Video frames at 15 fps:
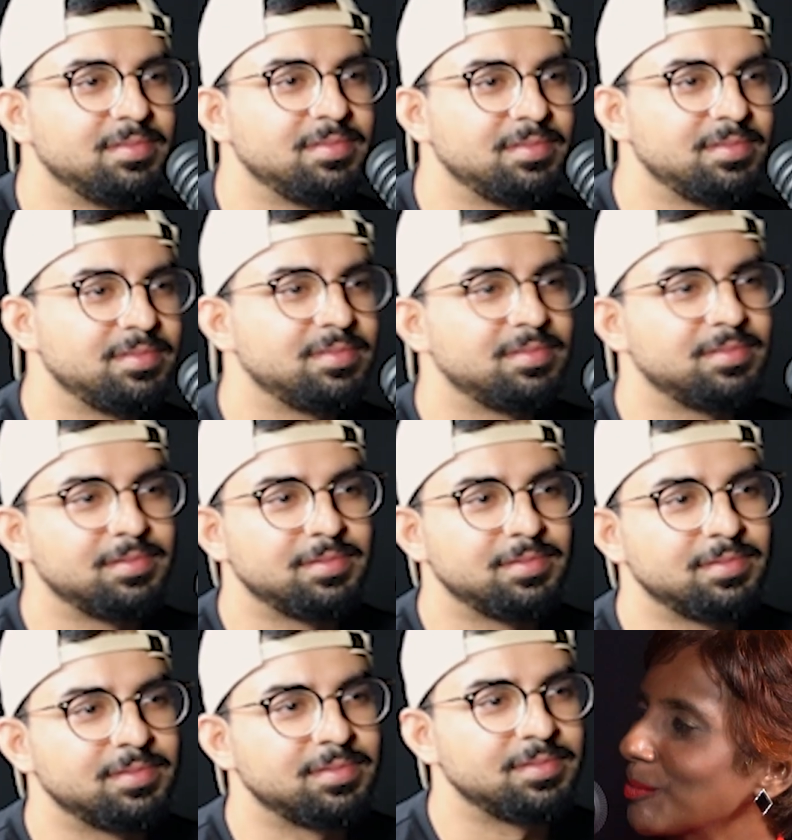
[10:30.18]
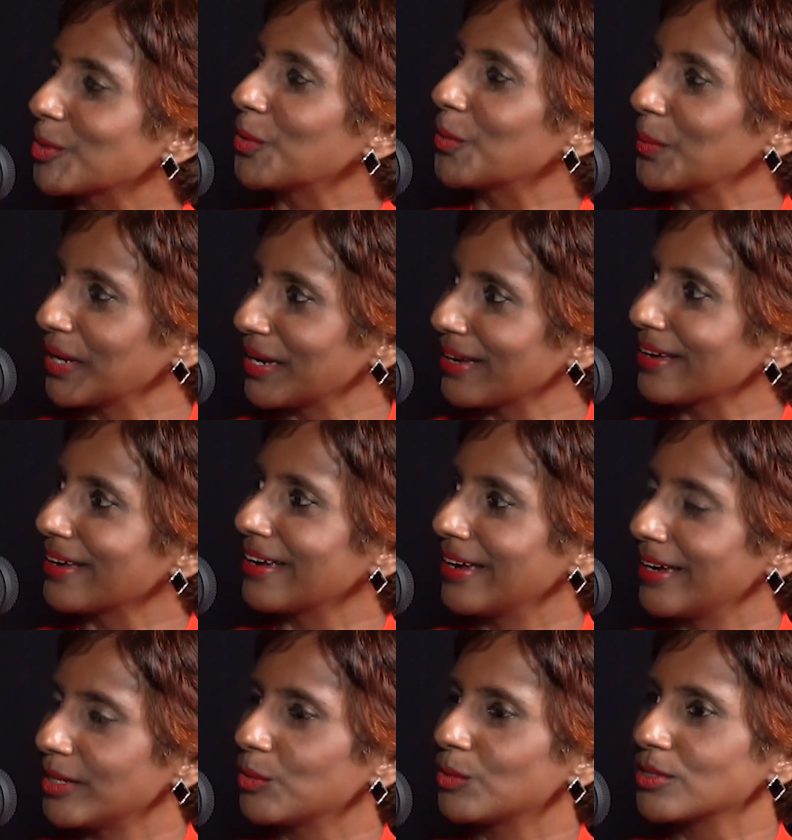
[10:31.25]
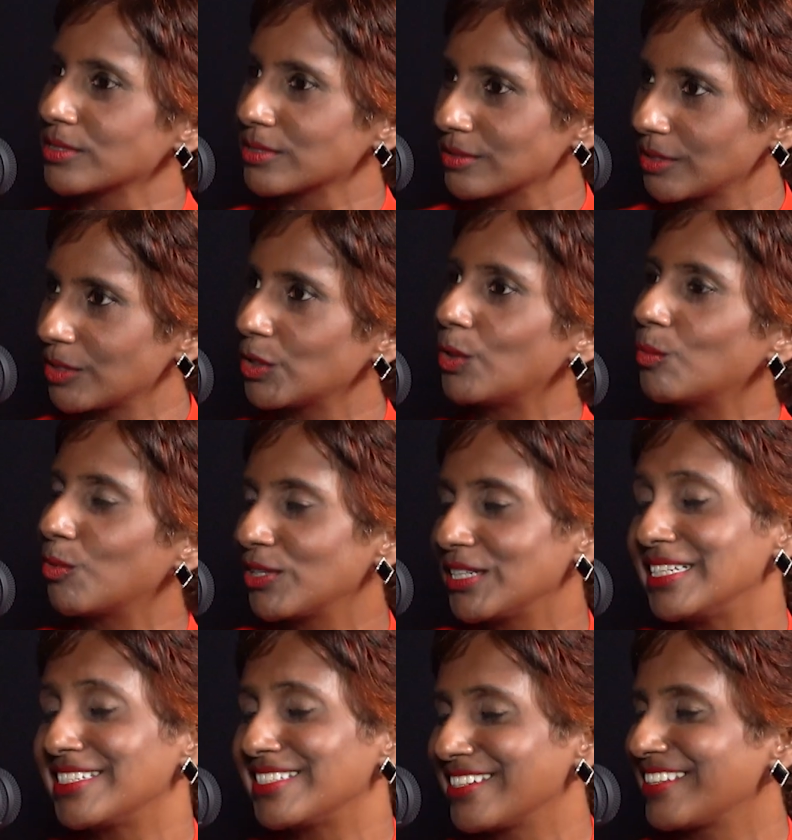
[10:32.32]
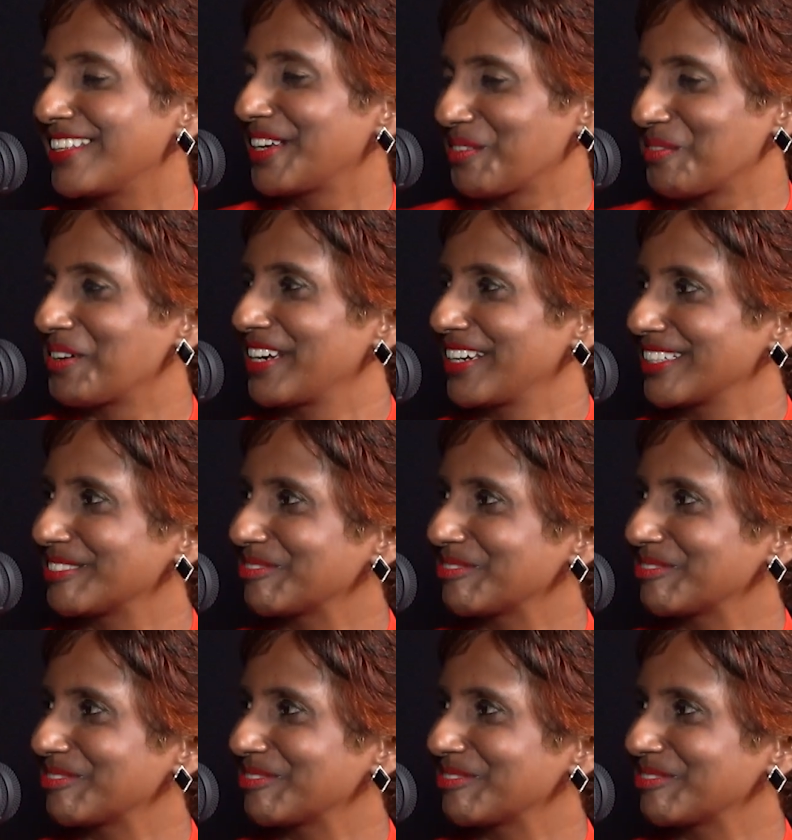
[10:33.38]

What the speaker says: So just kept going, and it was a lot more easier that way.